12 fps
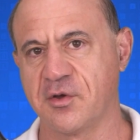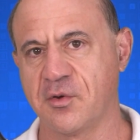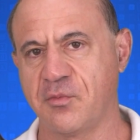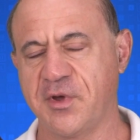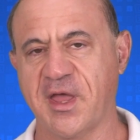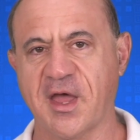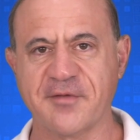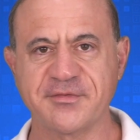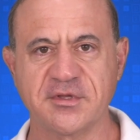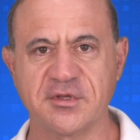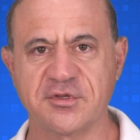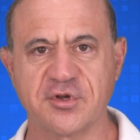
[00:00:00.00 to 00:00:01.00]
we have to
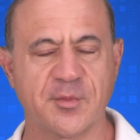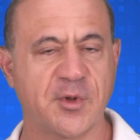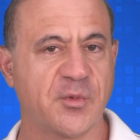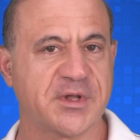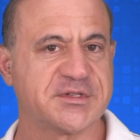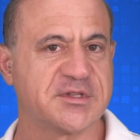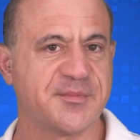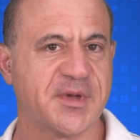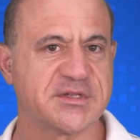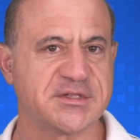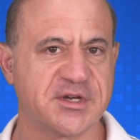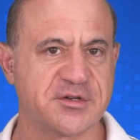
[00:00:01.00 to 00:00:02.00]
determine what's in the
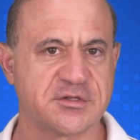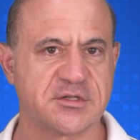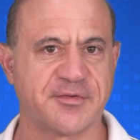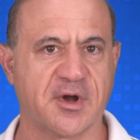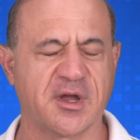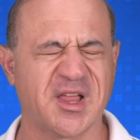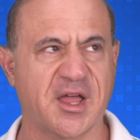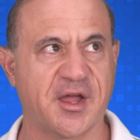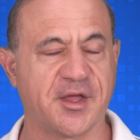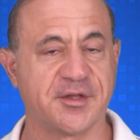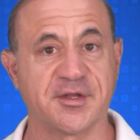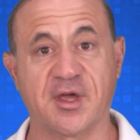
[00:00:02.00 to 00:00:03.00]
best interest of our
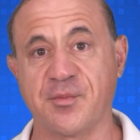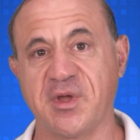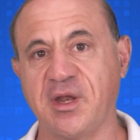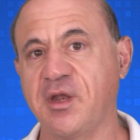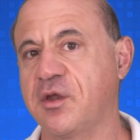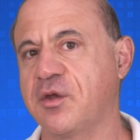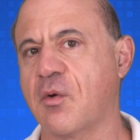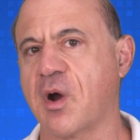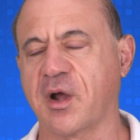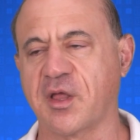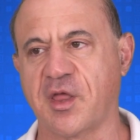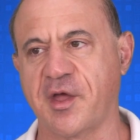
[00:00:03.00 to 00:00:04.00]
clients, and we need to know our
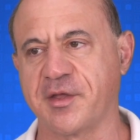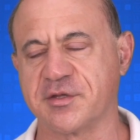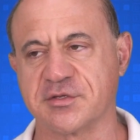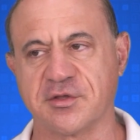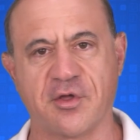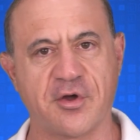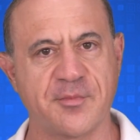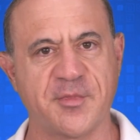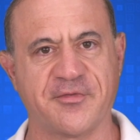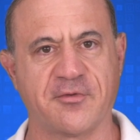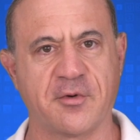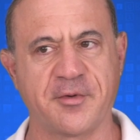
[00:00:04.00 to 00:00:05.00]
clients long
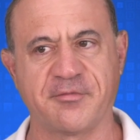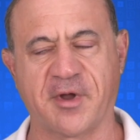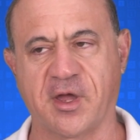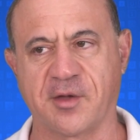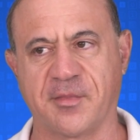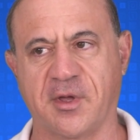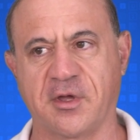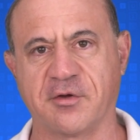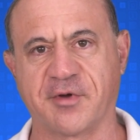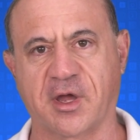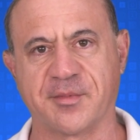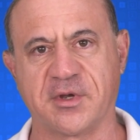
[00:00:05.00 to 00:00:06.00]
before we make a
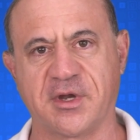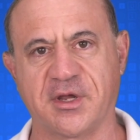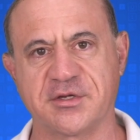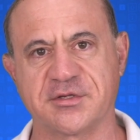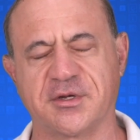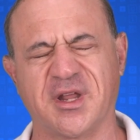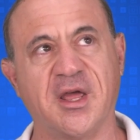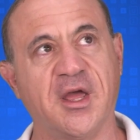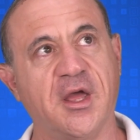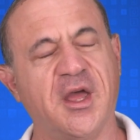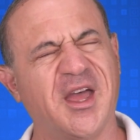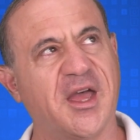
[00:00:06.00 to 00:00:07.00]
recommendation.
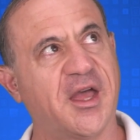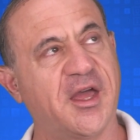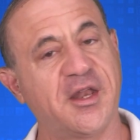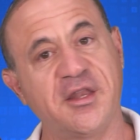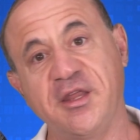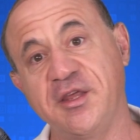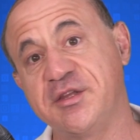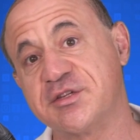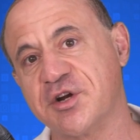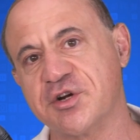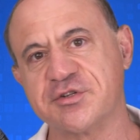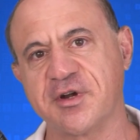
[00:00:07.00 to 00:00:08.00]
And the
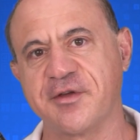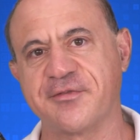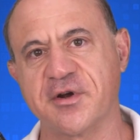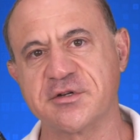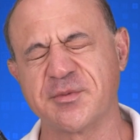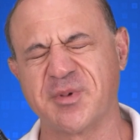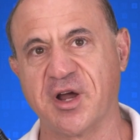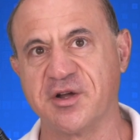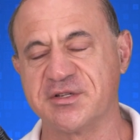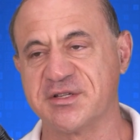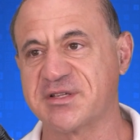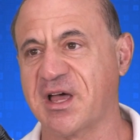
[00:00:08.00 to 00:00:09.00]
surgery first
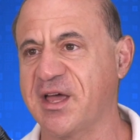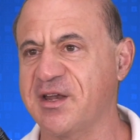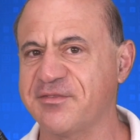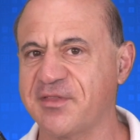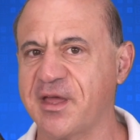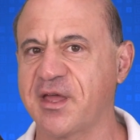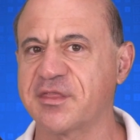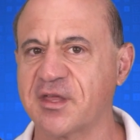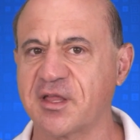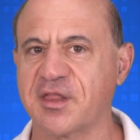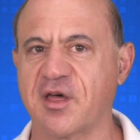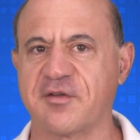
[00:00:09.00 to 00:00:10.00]
approach is kind of like the
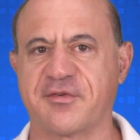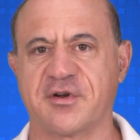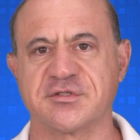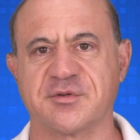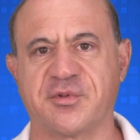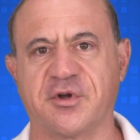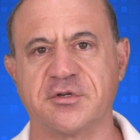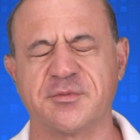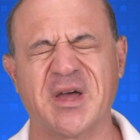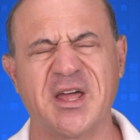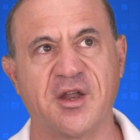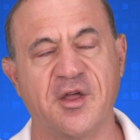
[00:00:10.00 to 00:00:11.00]
cloud first approach.
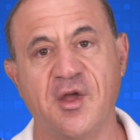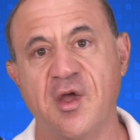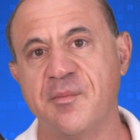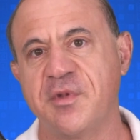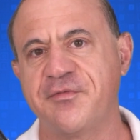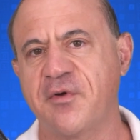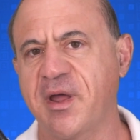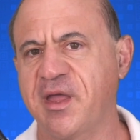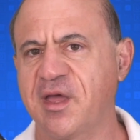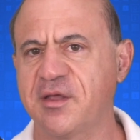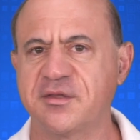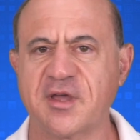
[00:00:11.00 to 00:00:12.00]
But before I
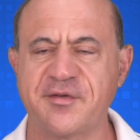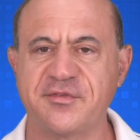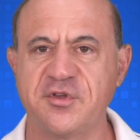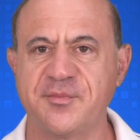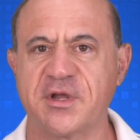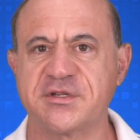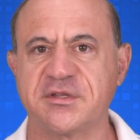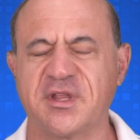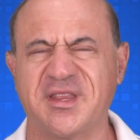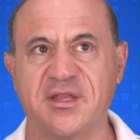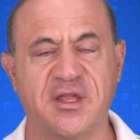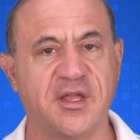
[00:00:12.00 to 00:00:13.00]
get dive too much into
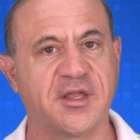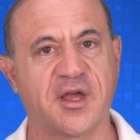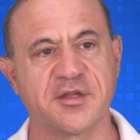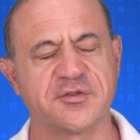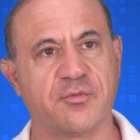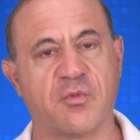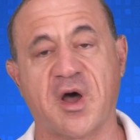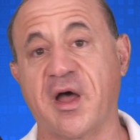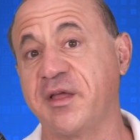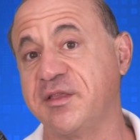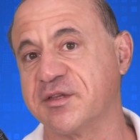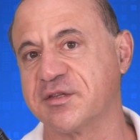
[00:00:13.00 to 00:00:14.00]
the details of why
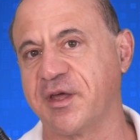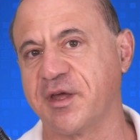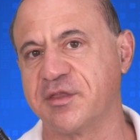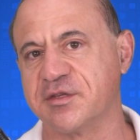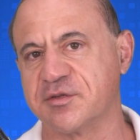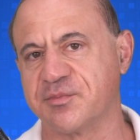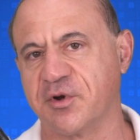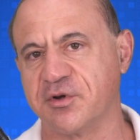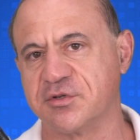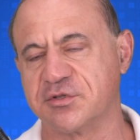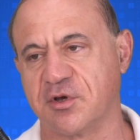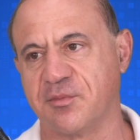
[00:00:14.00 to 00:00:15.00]
I dislike this
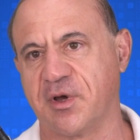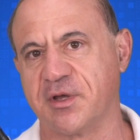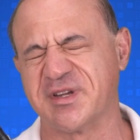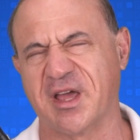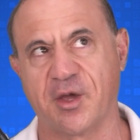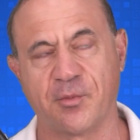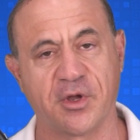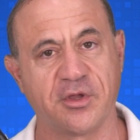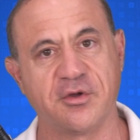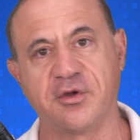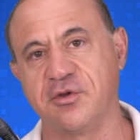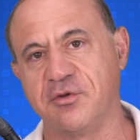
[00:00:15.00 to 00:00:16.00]
approach so much and what you
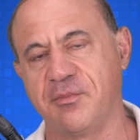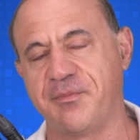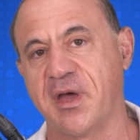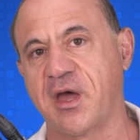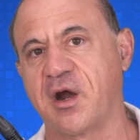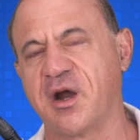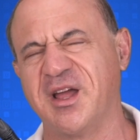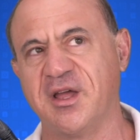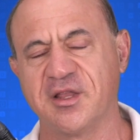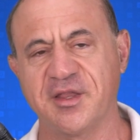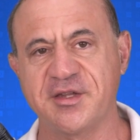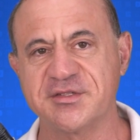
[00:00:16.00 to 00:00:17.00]
could do better,
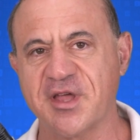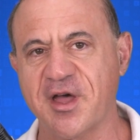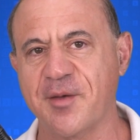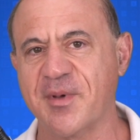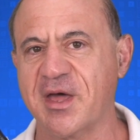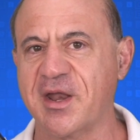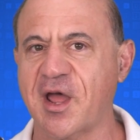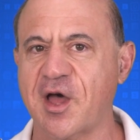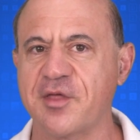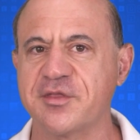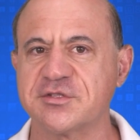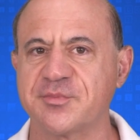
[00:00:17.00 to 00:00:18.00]
let's talk about
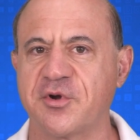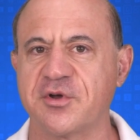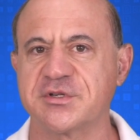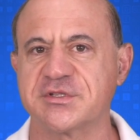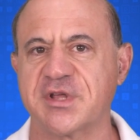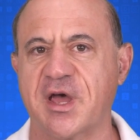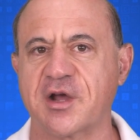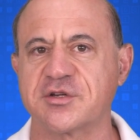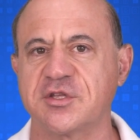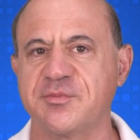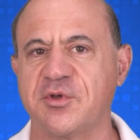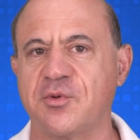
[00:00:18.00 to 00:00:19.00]
how this approach has
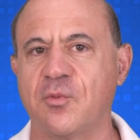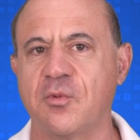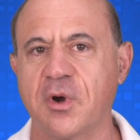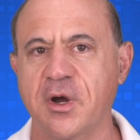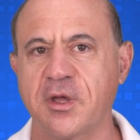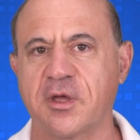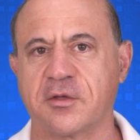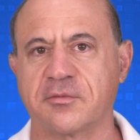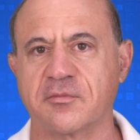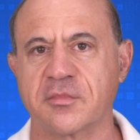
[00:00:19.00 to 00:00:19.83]
actually been working.